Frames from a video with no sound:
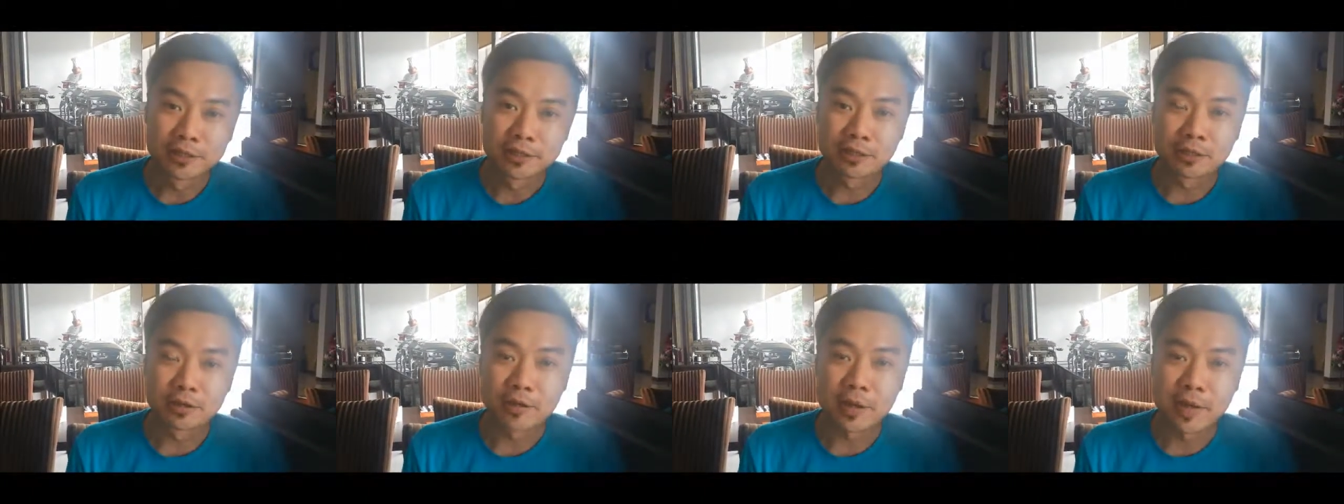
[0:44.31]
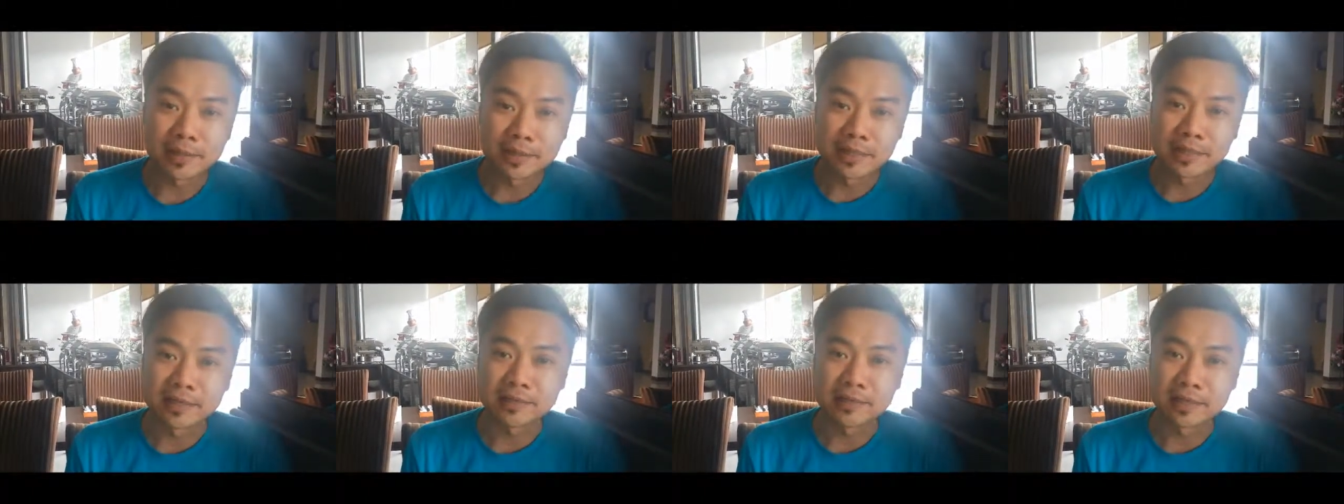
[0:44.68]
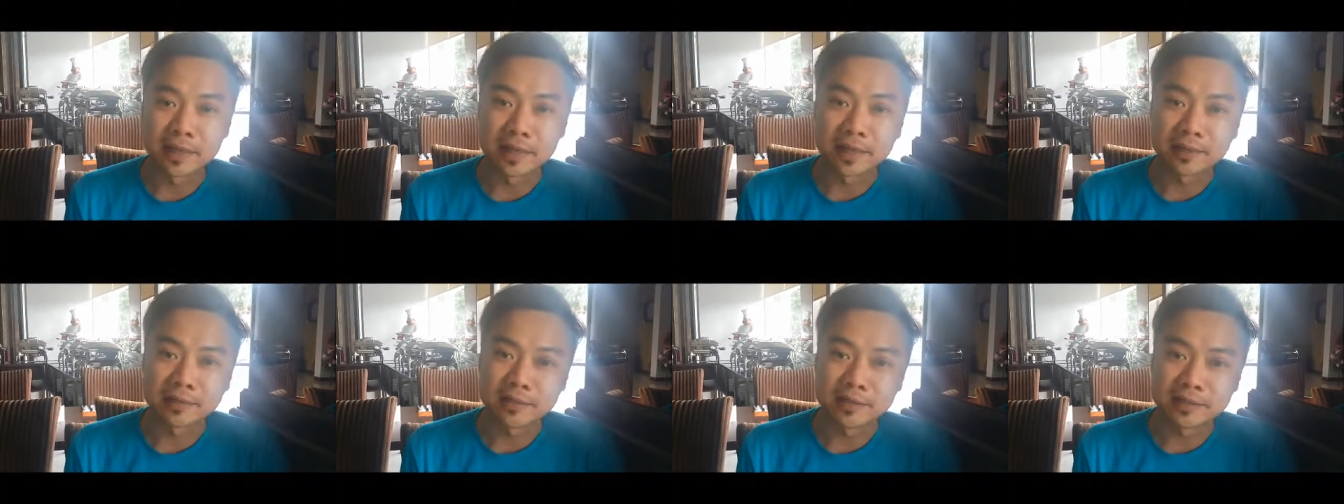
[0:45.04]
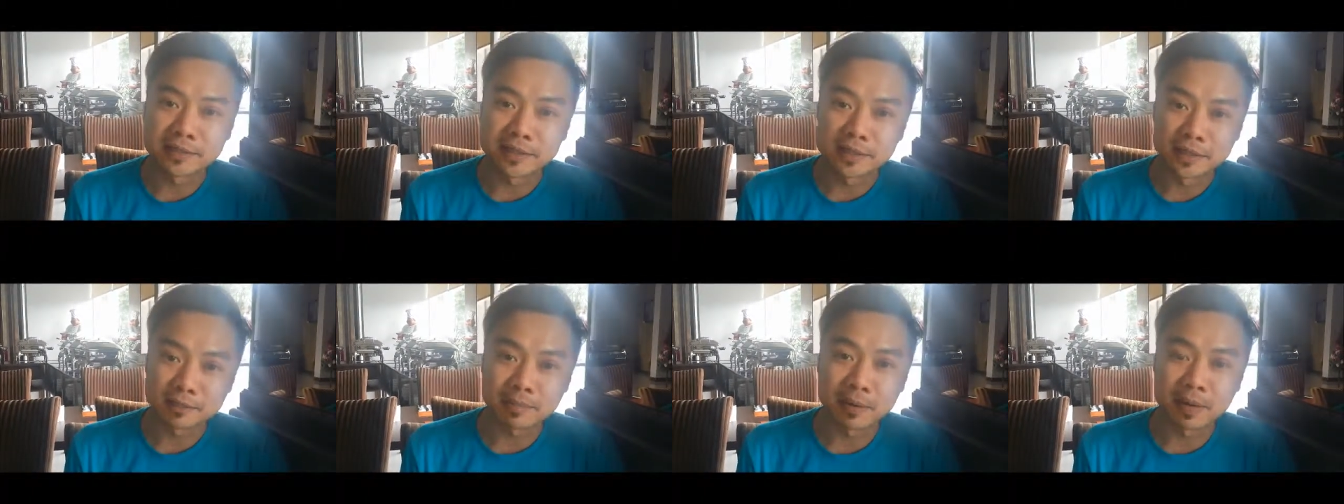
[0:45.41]
So I think
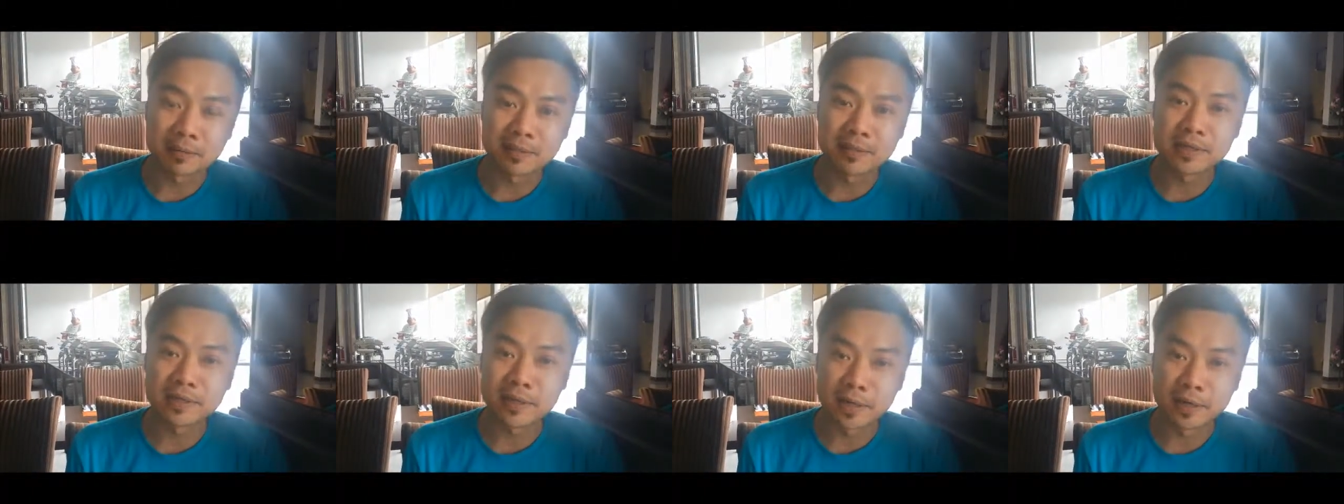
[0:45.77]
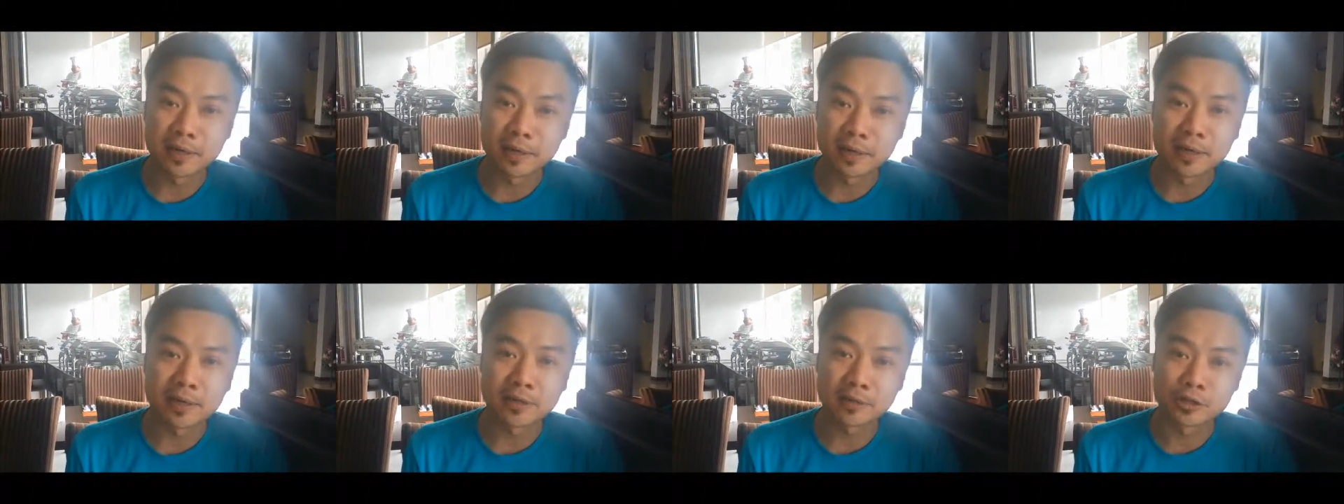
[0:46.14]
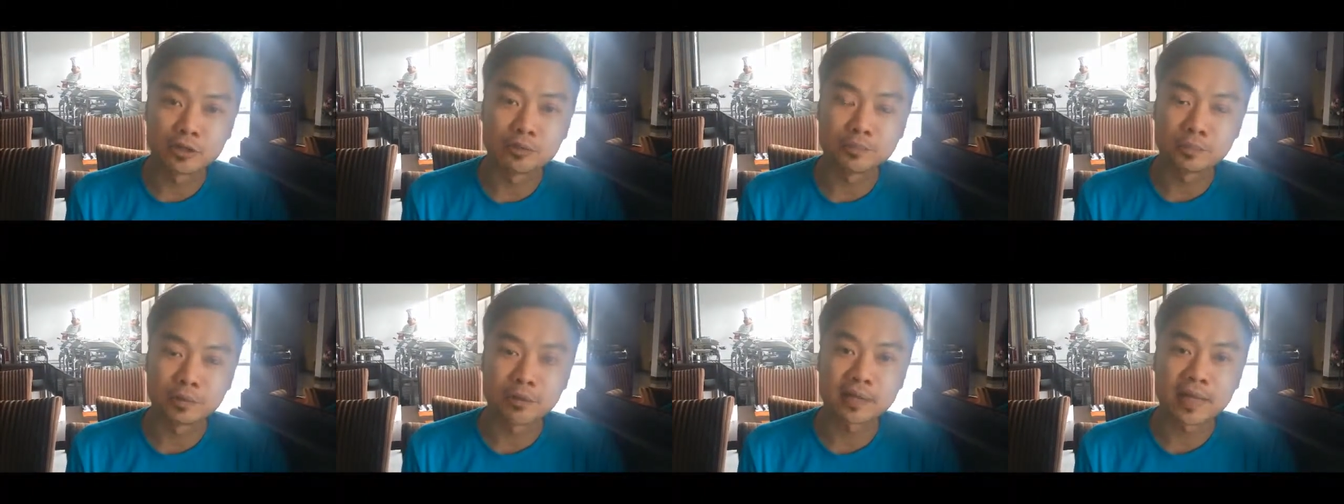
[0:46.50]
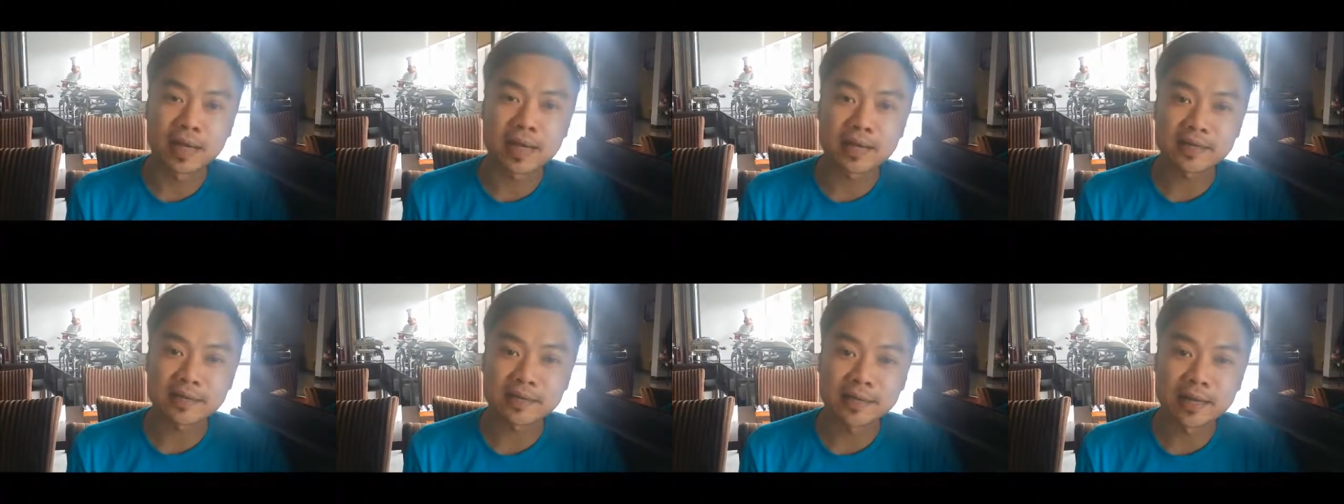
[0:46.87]
this is probably a good
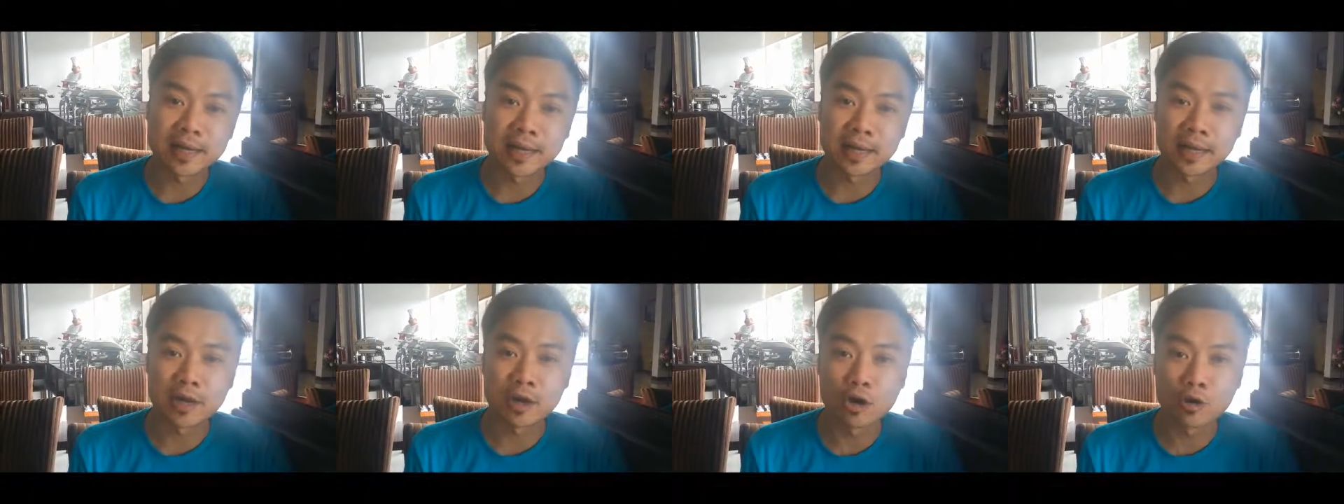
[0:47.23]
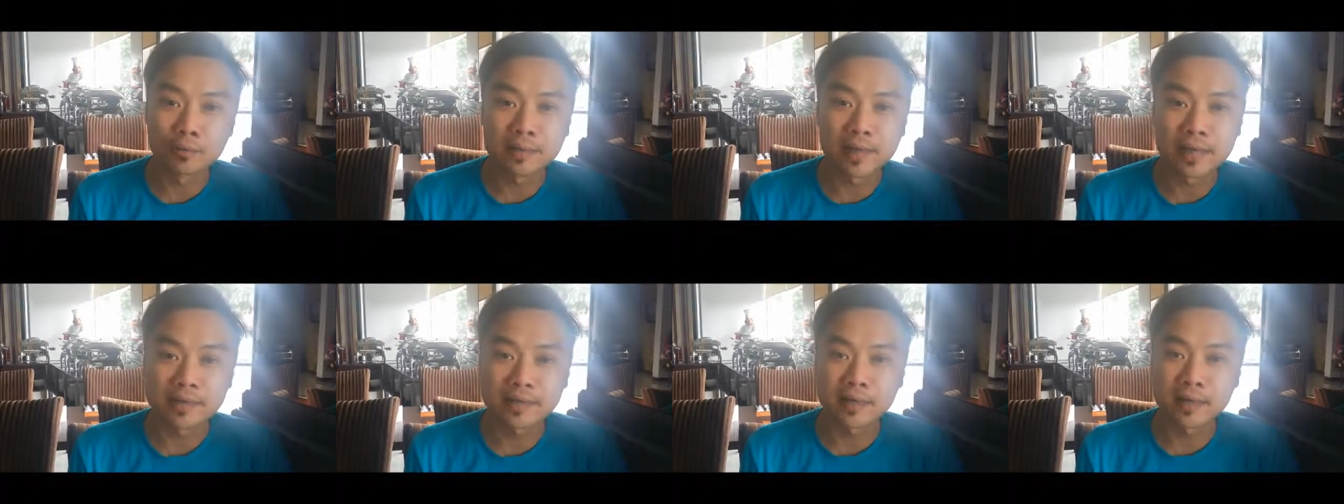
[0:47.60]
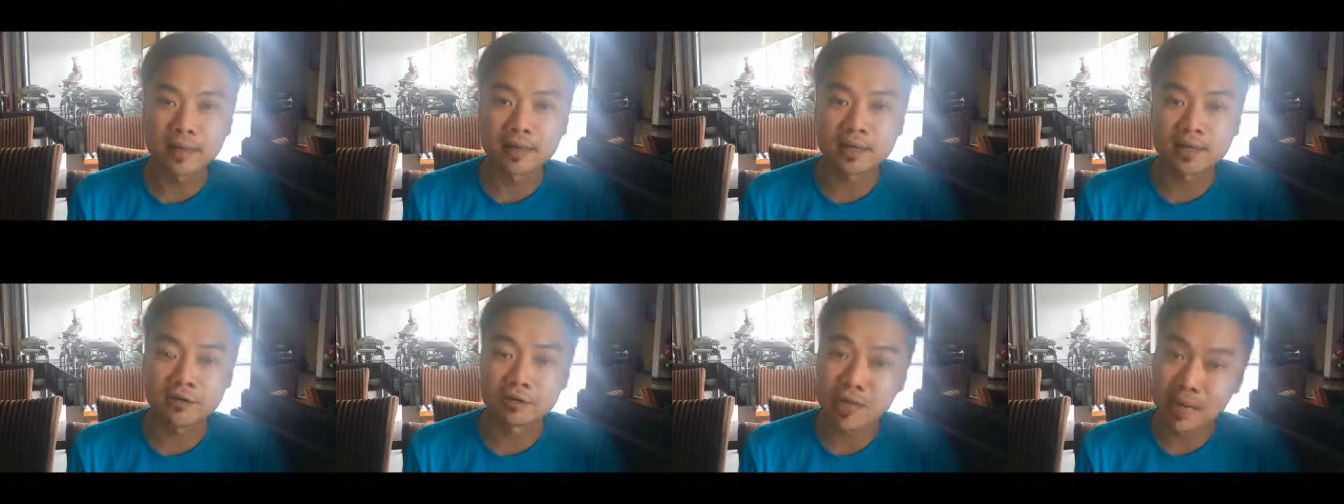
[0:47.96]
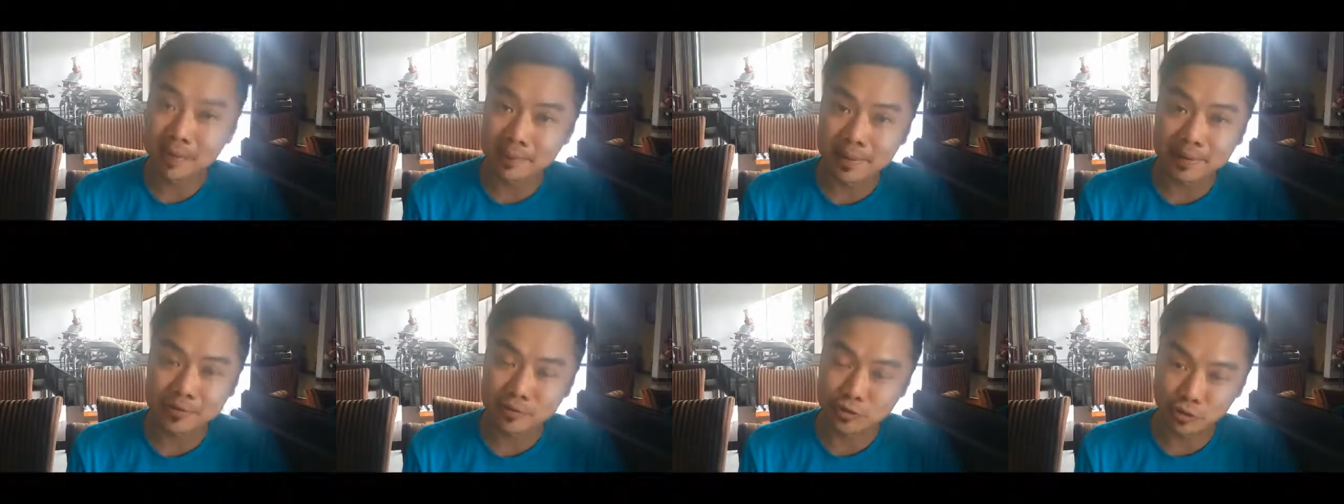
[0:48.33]
product, and I hope that it will
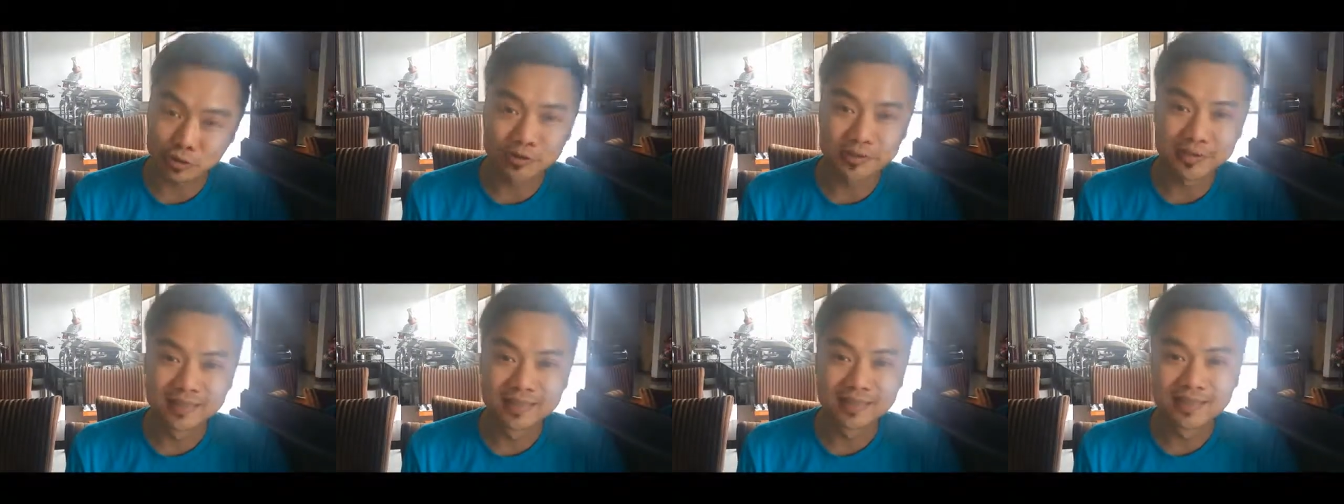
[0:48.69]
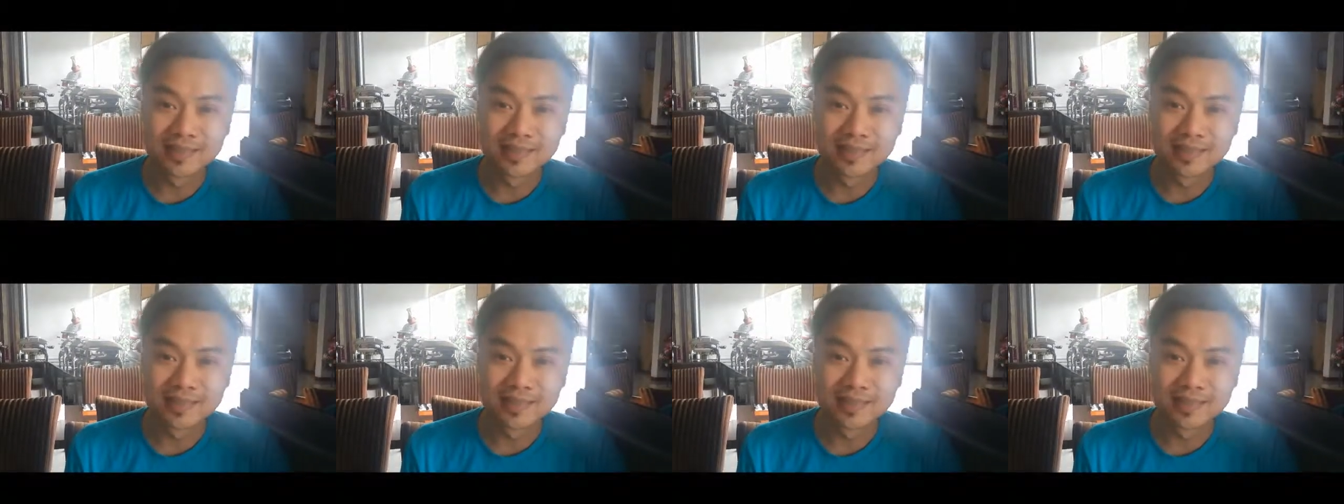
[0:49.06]
come out soon.